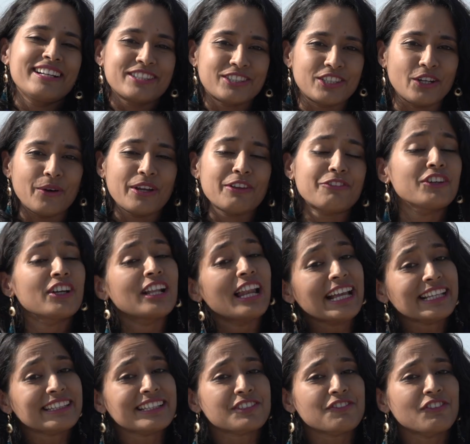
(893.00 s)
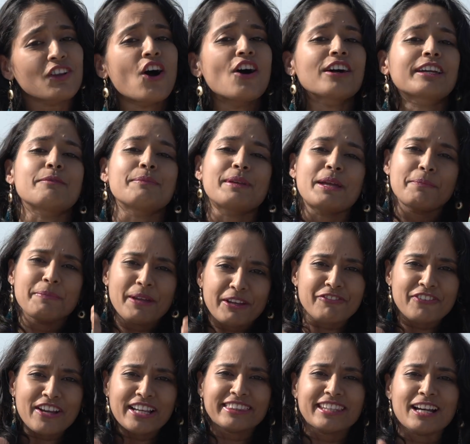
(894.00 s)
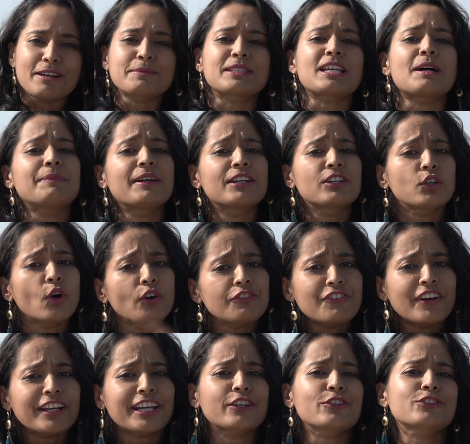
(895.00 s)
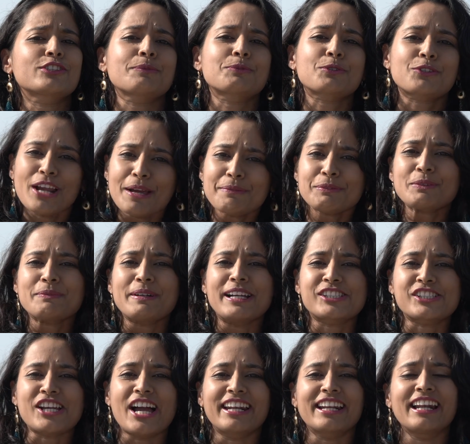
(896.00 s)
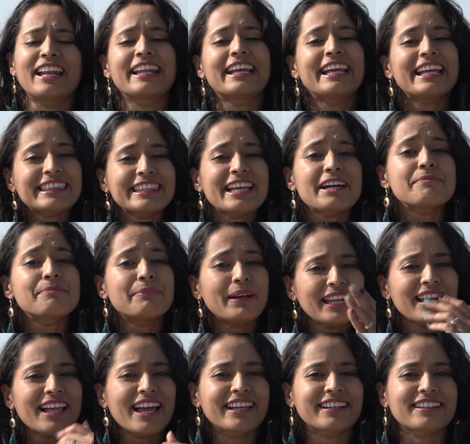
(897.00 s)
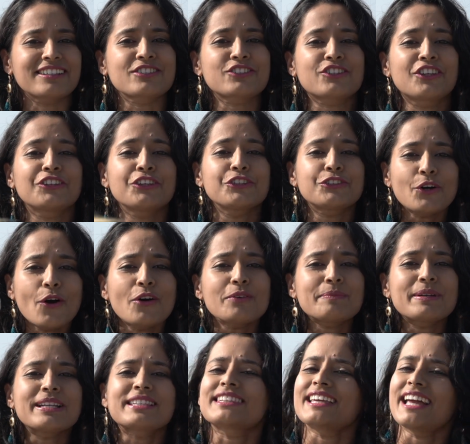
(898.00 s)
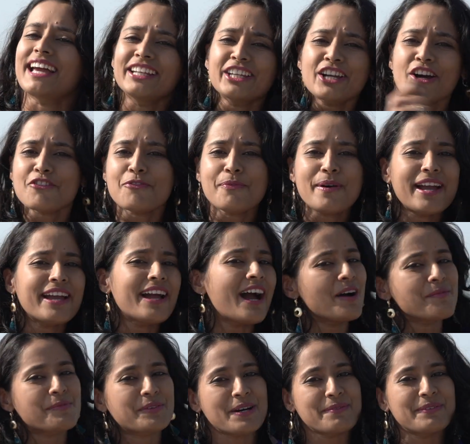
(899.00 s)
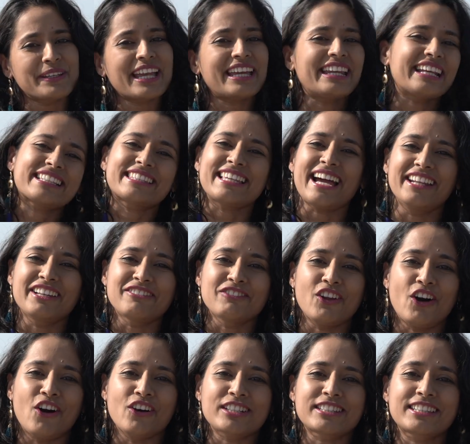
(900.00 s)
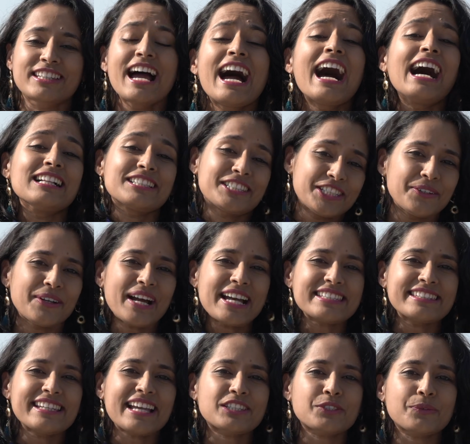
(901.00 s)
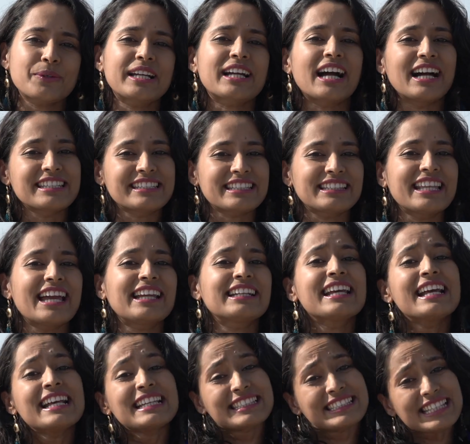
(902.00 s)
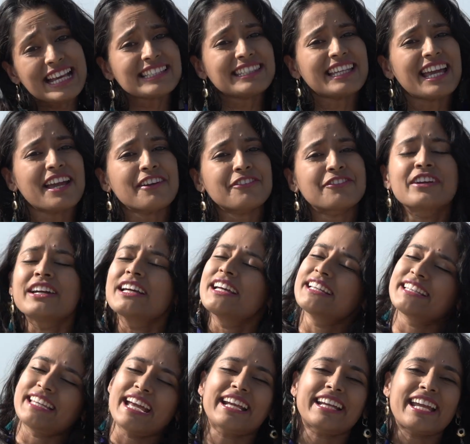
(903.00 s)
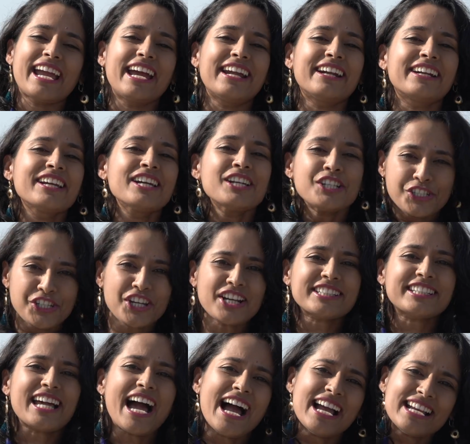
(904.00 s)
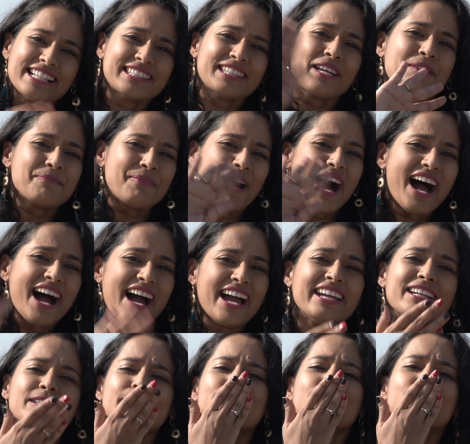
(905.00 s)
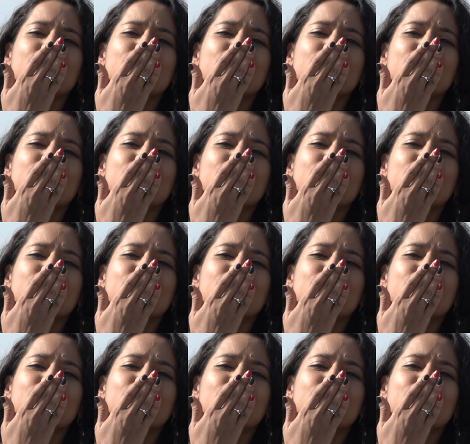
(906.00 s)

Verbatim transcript: So if you like this vlog, give me a big fat thumbs up and don't forget to subscribe to my channel and hit that bell icon so that you don't miss any of my upcoming and exciting vlogs. I'll see you guys next week. Until then, stay safe, take care. Cheers guys. Bye.